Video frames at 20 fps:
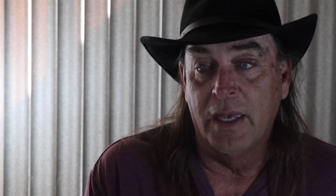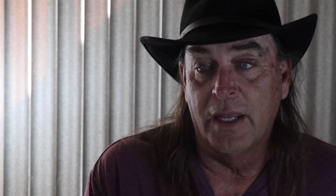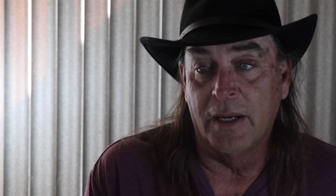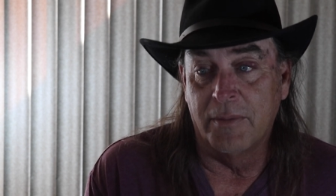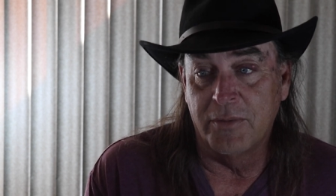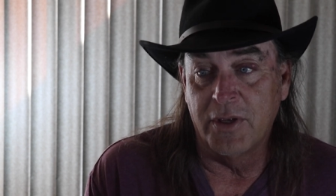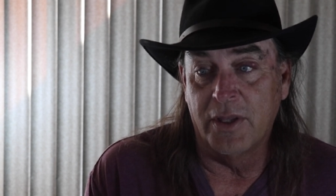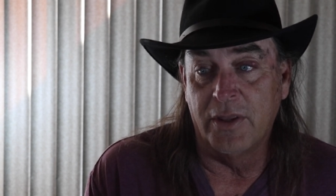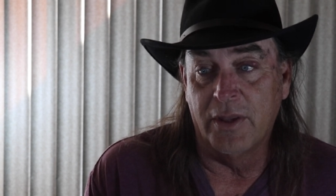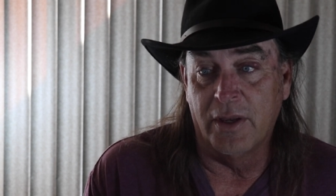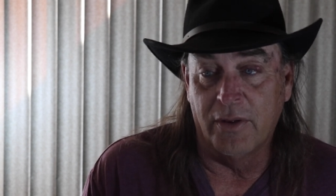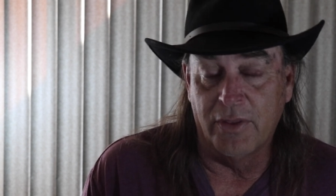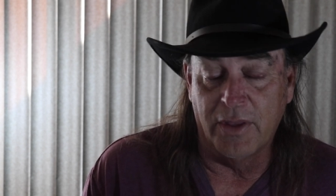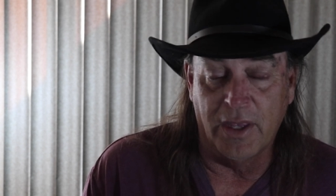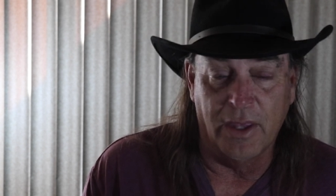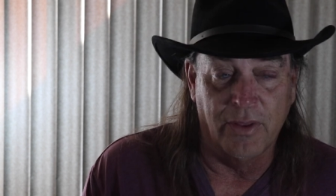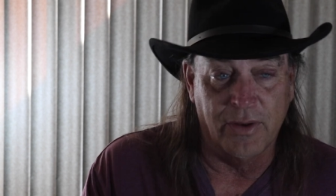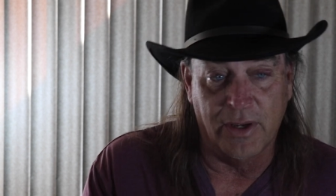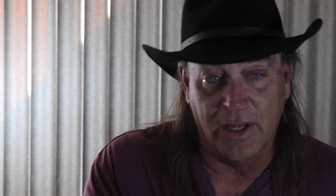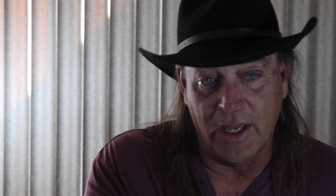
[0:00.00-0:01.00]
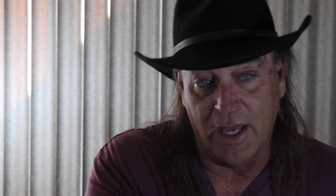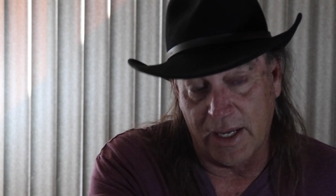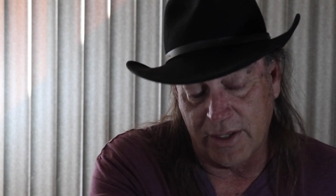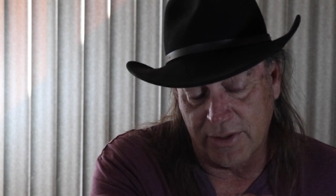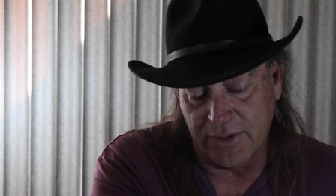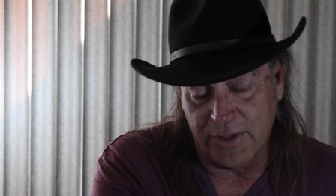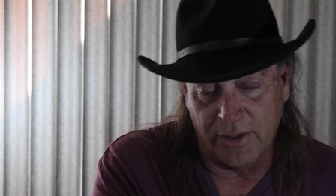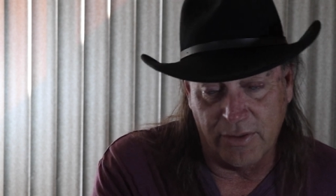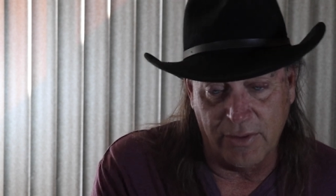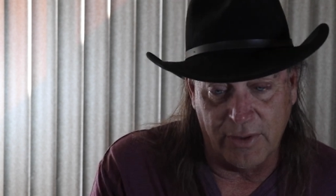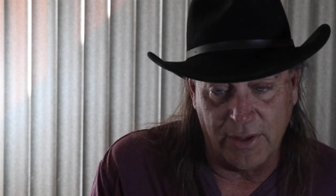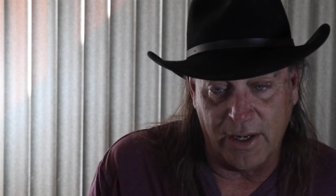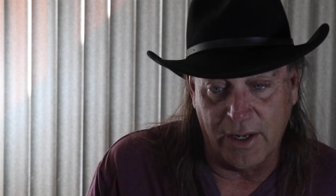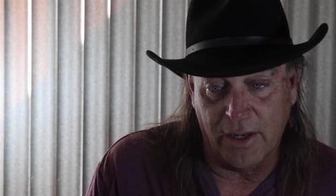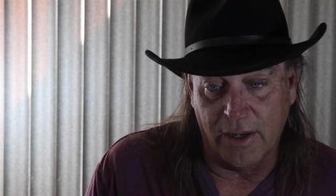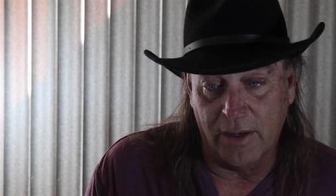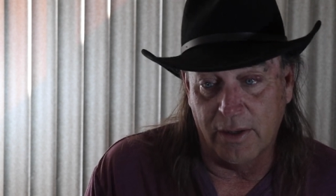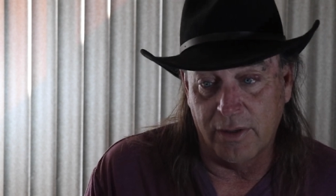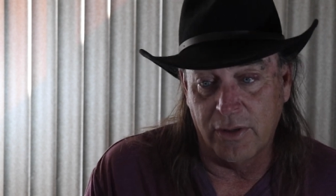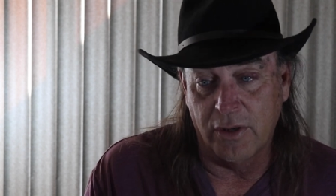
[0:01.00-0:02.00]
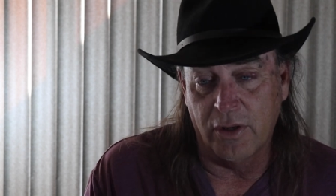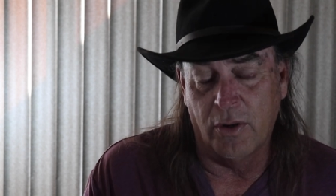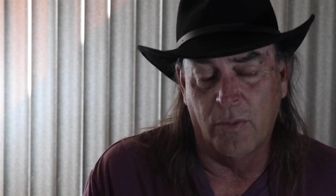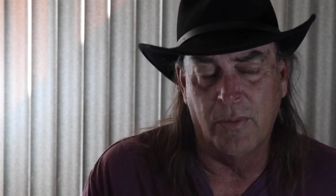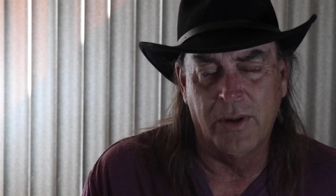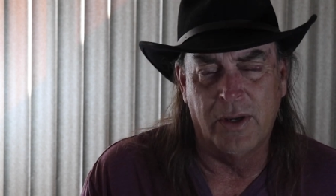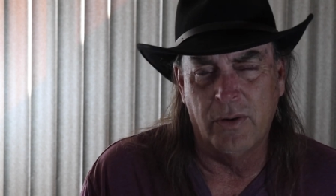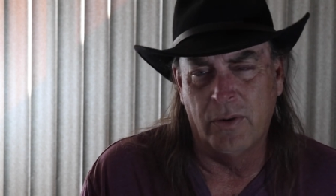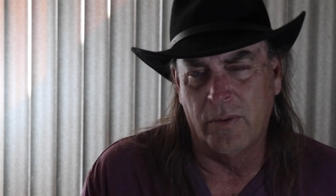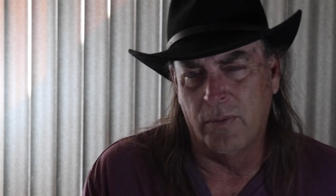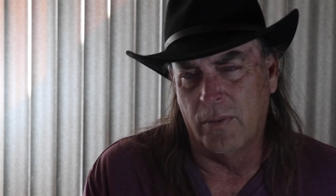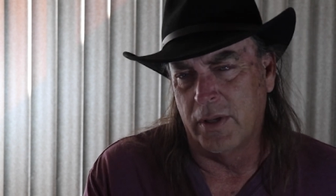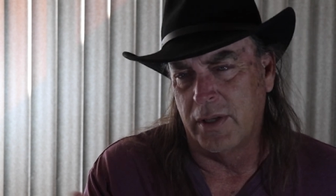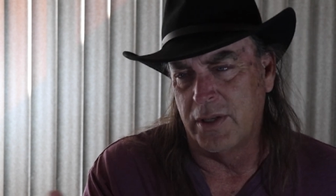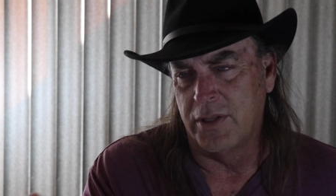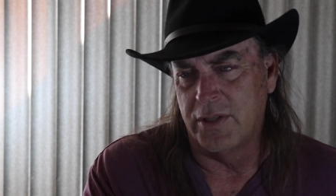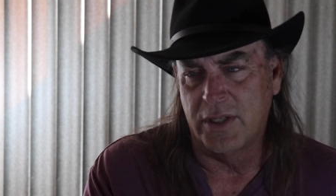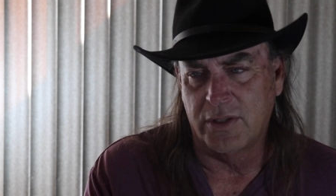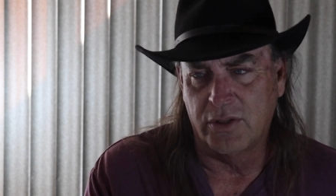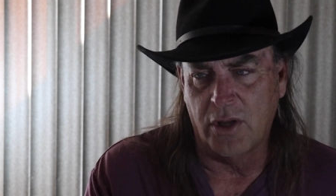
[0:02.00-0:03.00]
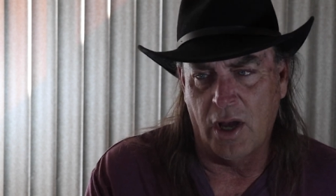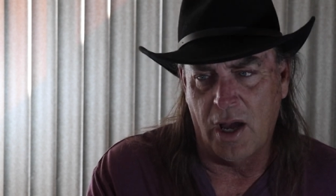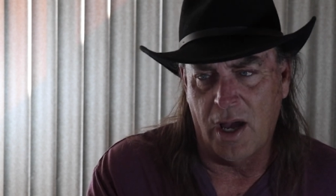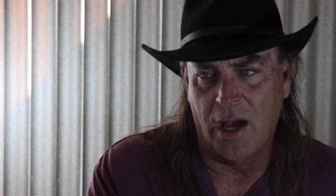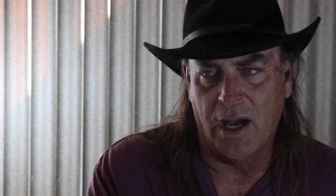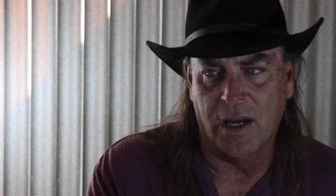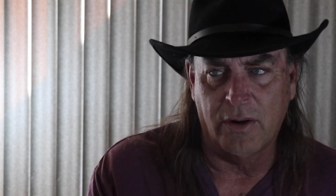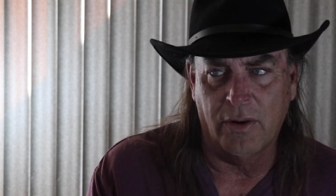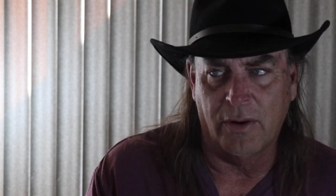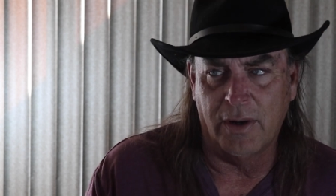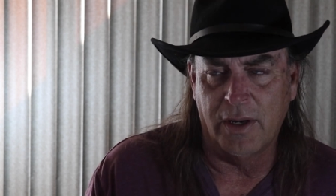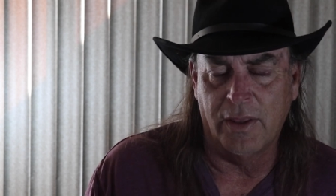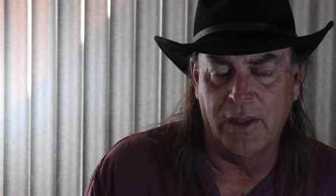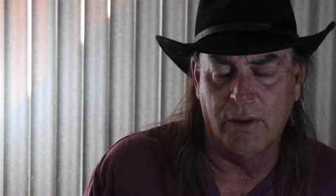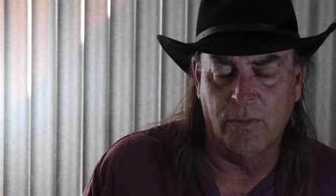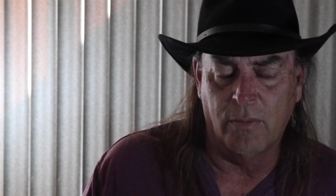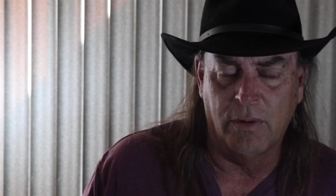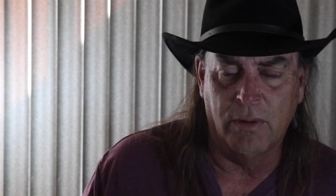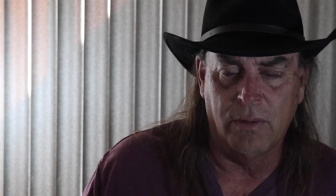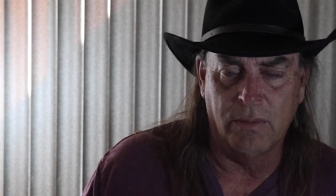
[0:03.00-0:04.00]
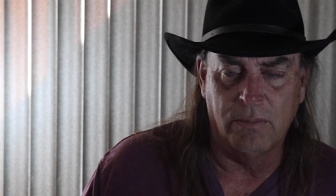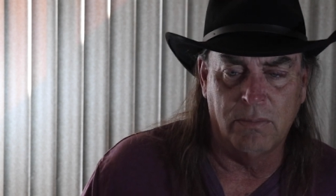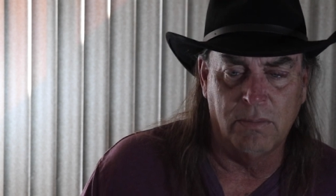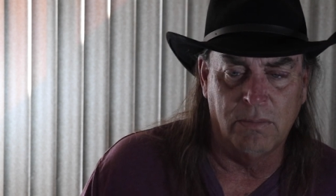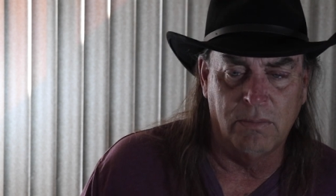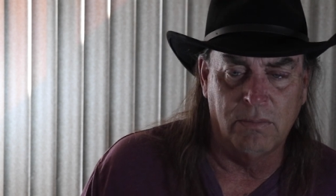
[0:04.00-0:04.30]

And I'm sitting there, and the other guys that are there, and, we couldn't really talk or anything. We're,